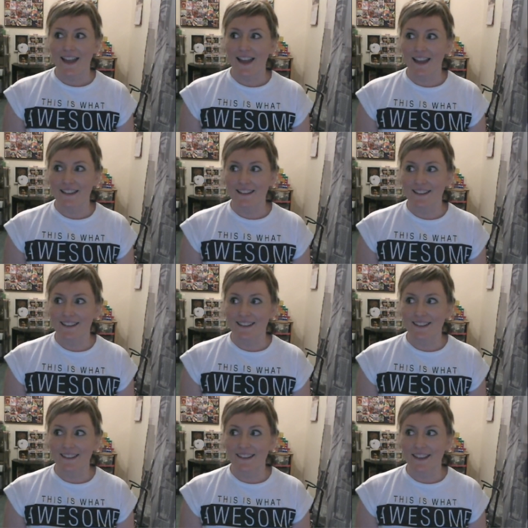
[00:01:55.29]
And
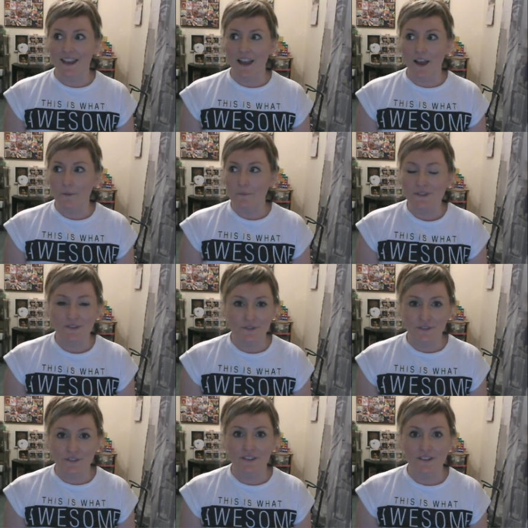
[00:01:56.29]
I'm sure there